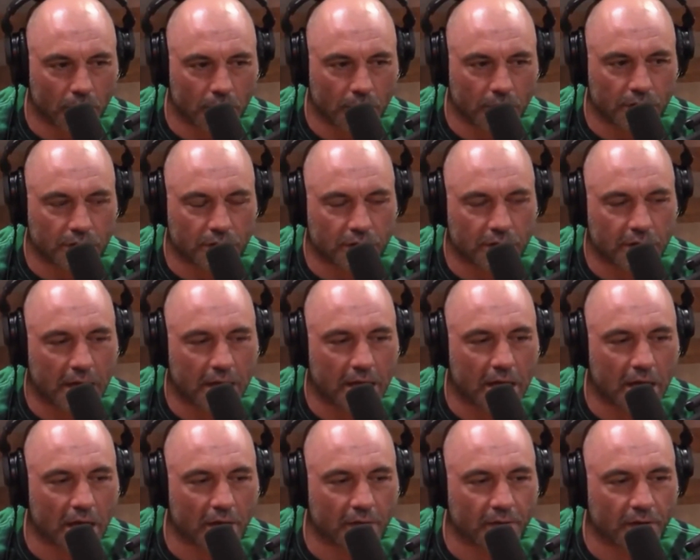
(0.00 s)
And you can just take
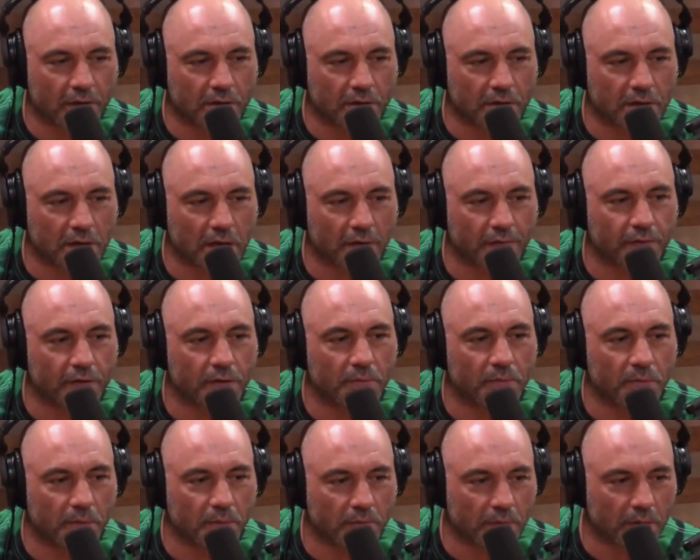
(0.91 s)
care of it yourself and you'd
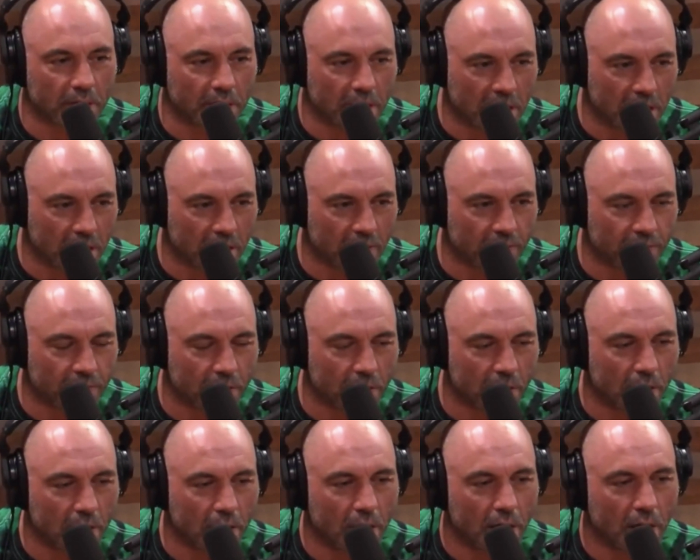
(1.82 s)
be relieved,
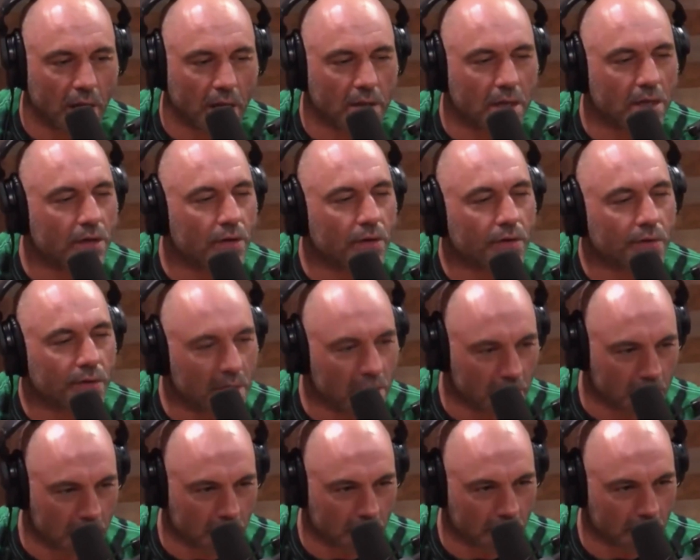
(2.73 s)
and then you could
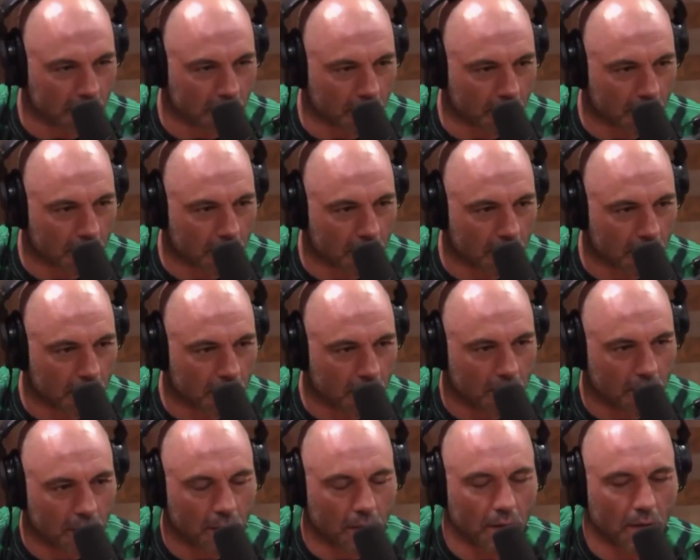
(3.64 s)
think clear.
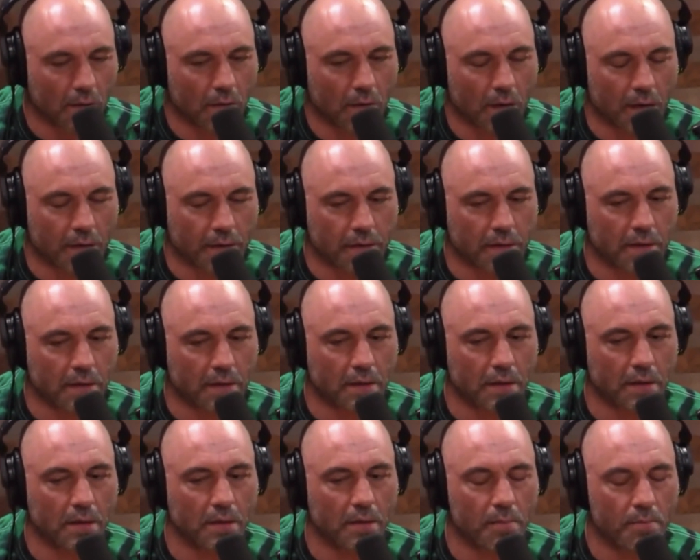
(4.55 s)
You know, I think
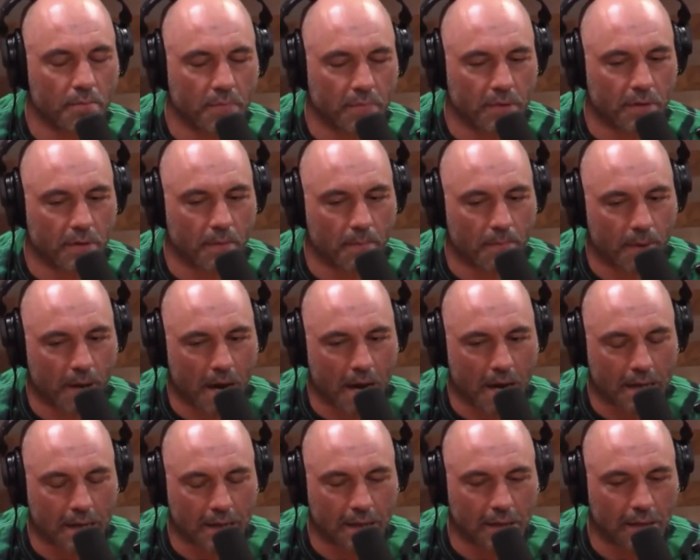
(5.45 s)
the
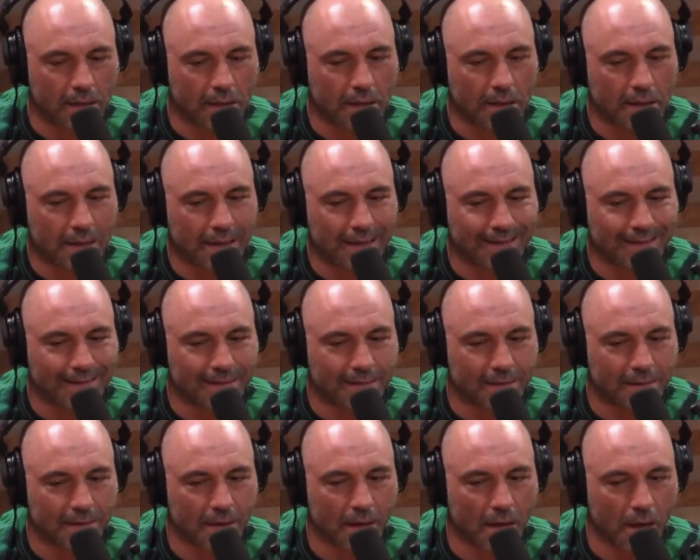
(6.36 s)
body
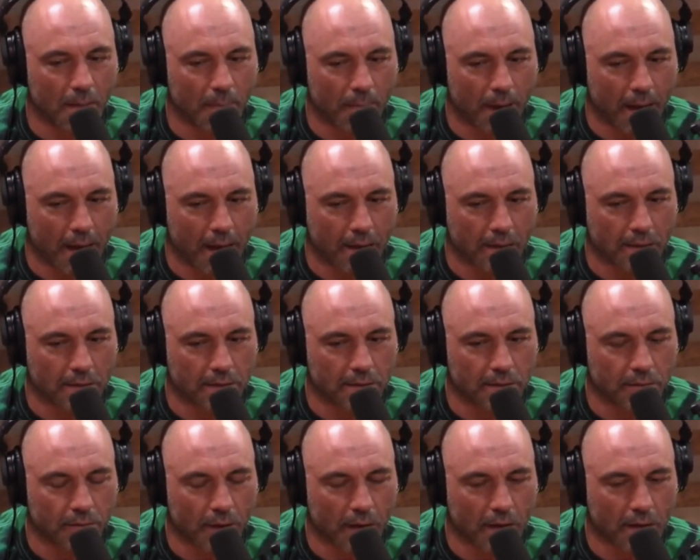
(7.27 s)
needs a
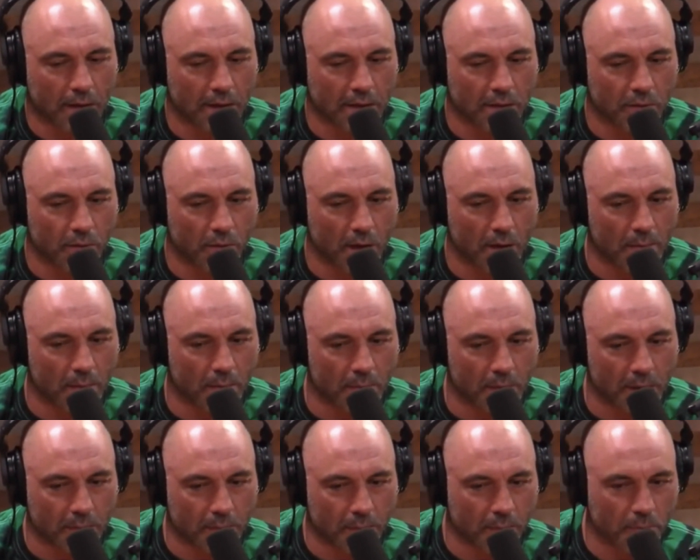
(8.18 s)
balance, right? That's why I'm a
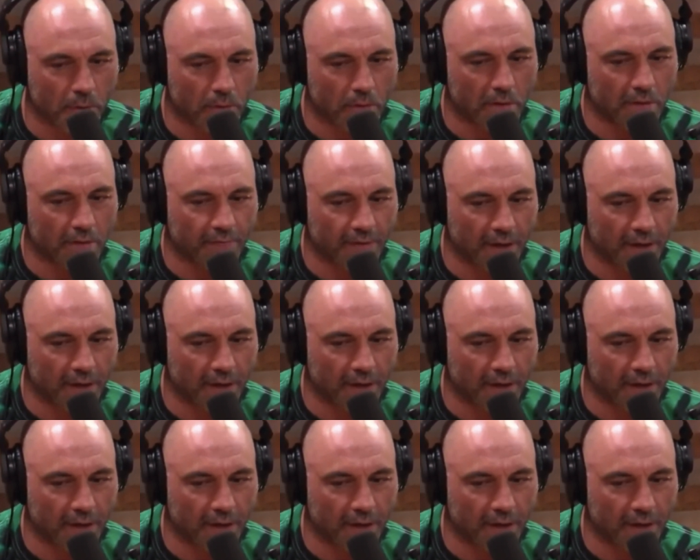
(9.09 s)
big proponent of